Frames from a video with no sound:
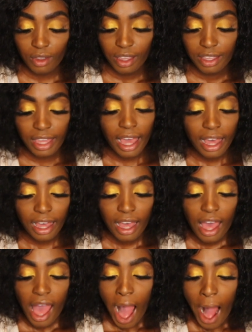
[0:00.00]
yeah,
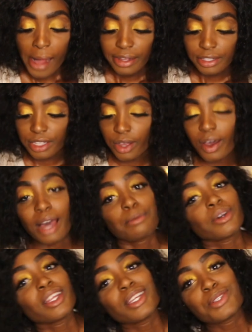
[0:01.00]
so I'm
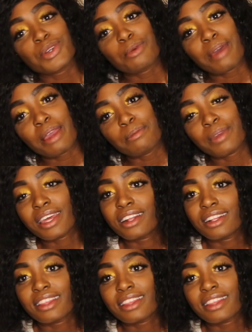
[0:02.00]
gonna enjoy my meal.